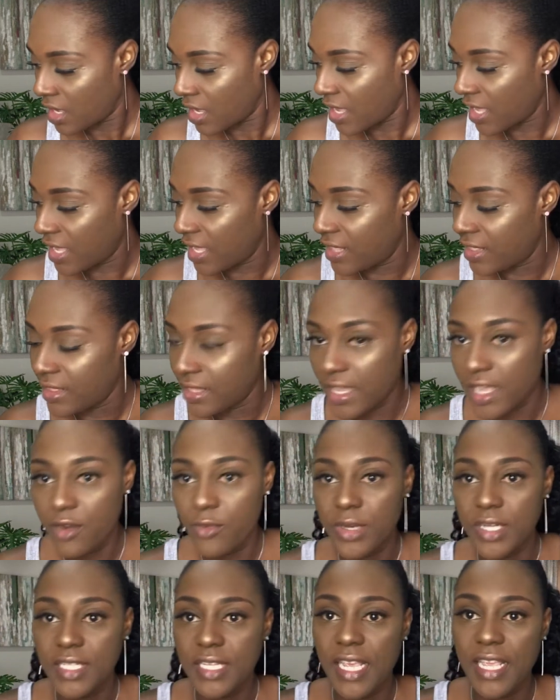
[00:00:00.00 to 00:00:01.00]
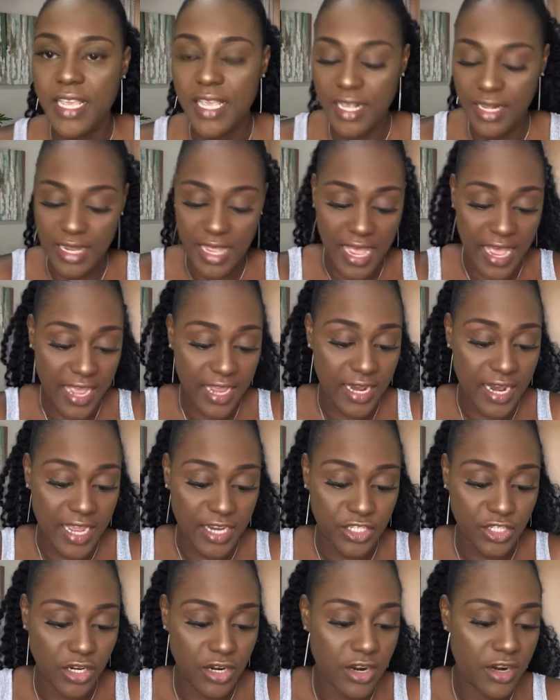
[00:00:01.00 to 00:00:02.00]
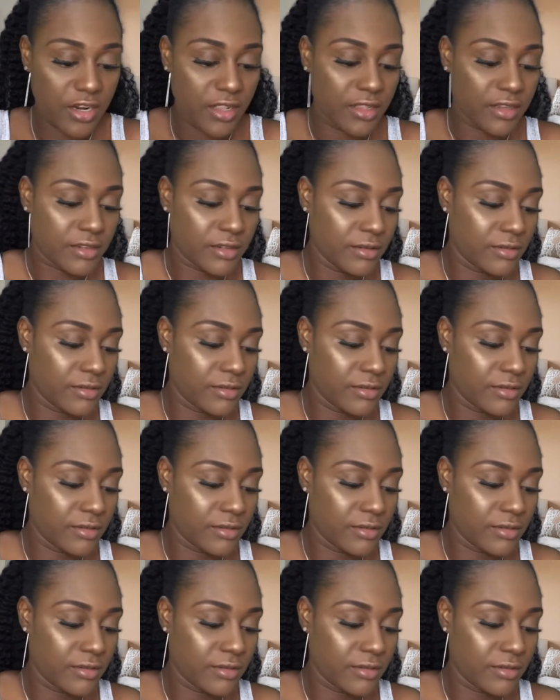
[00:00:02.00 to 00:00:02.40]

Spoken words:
And then we're taking the eyelash curler